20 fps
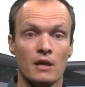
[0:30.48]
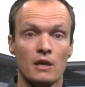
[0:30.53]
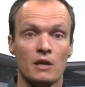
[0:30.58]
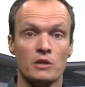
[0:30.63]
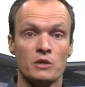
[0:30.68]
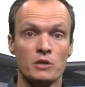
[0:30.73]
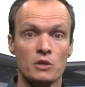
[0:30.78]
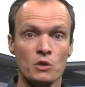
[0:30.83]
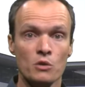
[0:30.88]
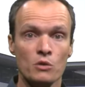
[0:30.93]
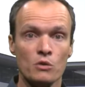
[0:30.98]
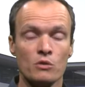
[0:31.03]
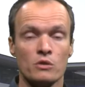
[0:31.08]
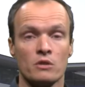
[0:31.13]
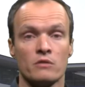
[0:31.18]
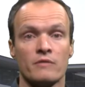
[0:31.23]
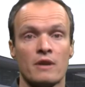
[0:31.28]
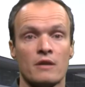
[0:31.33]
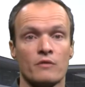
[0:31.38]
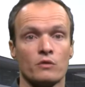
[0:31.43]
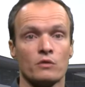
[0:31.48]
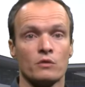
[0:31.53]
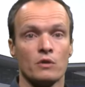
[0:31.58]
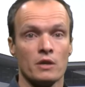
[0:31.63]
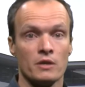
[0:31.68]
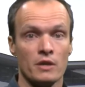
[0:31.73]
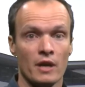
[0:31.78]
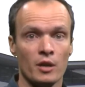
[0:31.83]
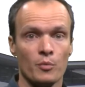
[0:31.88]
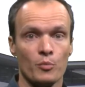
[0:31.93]
you could unravel
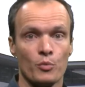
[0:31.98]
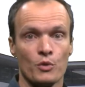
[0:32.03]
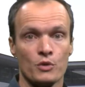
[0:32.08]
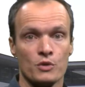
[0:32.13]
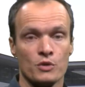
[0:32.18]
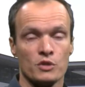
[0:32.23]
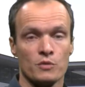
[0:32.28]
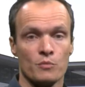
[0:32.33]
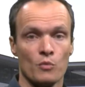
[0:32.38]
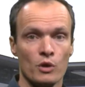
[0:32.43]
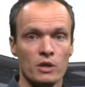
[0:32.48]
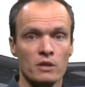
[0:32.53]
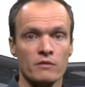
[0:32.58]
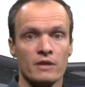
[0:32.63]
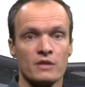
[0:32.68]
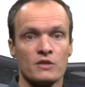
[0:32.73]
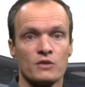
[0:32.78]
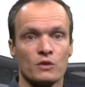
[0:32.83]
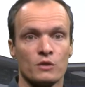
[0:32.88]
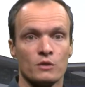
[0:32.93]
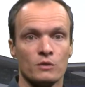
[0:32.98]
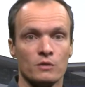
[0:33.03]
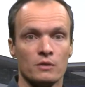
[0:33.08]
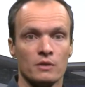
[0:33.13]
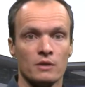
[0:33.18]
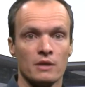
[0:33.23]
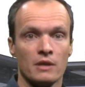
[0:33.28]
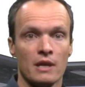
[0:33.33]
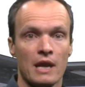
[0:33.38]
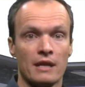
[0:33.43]
another person's morning ritual
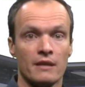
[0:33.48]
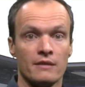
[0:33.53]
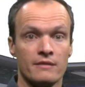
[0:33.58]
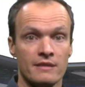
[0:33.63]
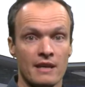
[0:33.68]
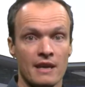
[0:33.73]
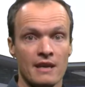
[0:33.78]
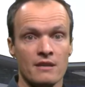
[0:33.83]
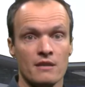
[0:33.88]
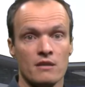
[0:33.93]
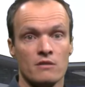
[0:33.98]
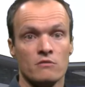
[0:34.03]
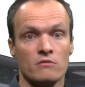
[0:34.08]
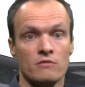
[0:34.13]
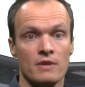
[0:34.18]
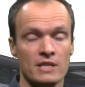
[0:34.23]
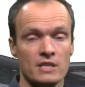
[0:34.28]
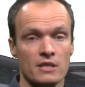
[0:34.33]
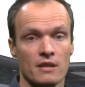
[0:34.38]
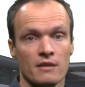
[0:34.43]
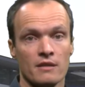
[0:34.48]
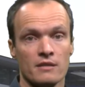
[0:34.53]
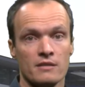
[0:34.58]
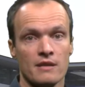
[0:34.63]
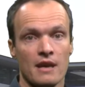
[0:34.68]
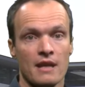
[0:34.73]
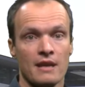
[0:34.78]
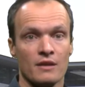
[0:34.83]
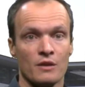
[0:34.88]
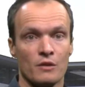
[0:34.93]
and attain a rich
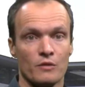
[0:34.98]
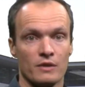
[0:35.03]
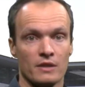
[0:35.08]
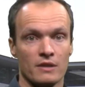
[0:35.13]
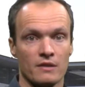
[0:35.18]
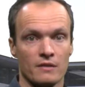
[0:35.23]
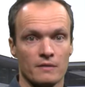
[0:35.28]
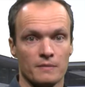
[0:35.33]
understanding of it.